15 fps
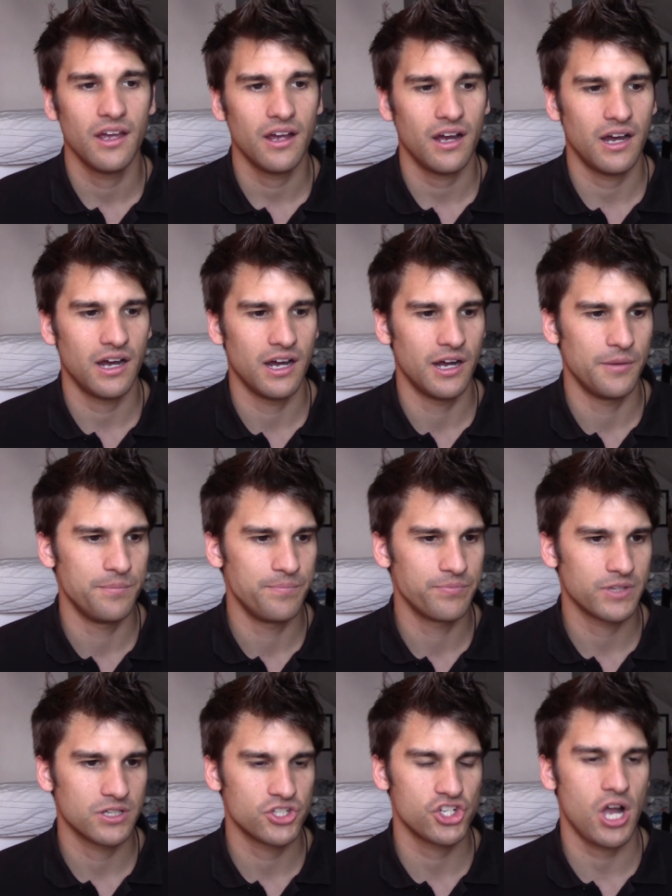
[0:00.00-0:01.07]

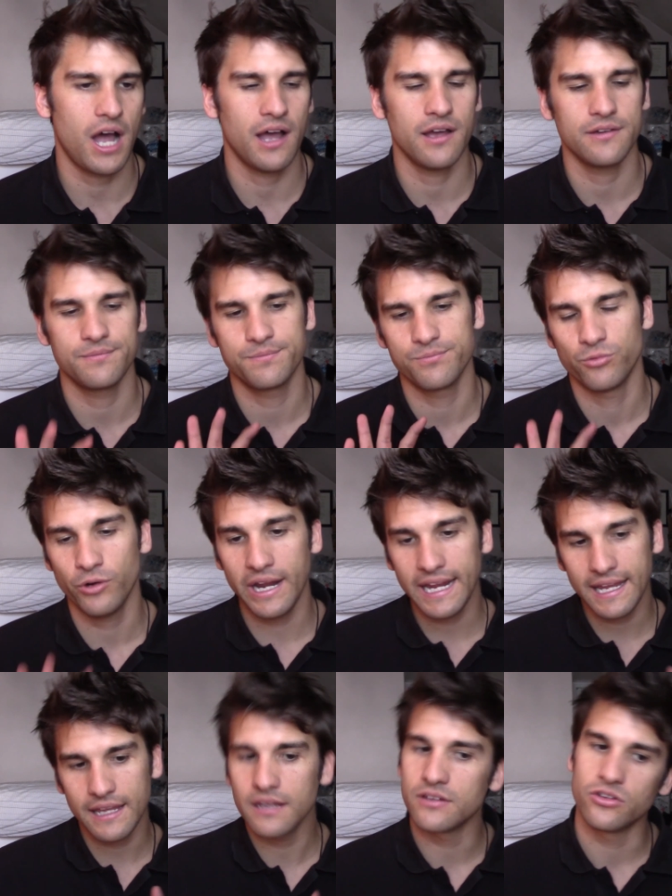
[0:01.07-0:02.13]

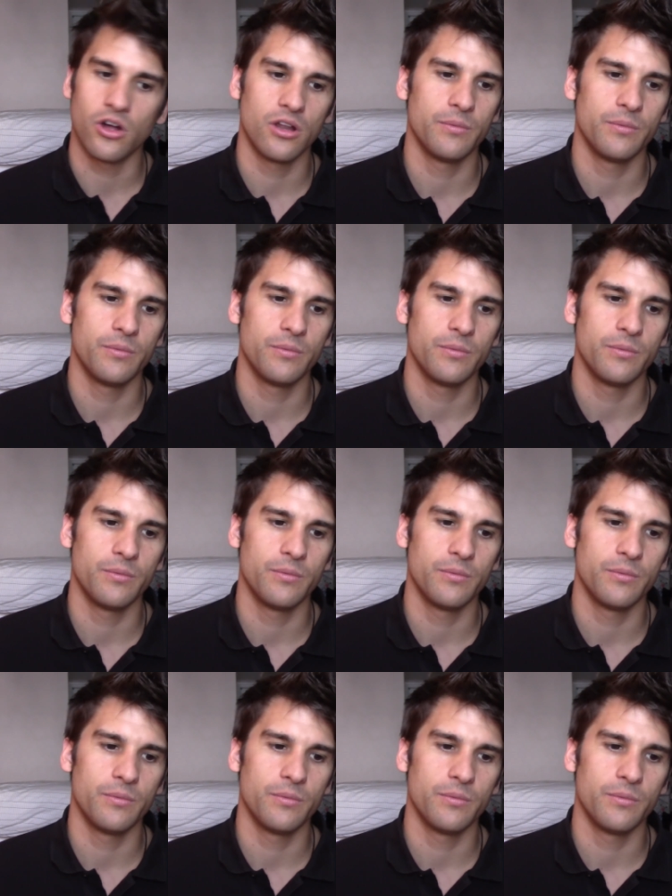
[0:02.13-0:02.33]
Reiki is all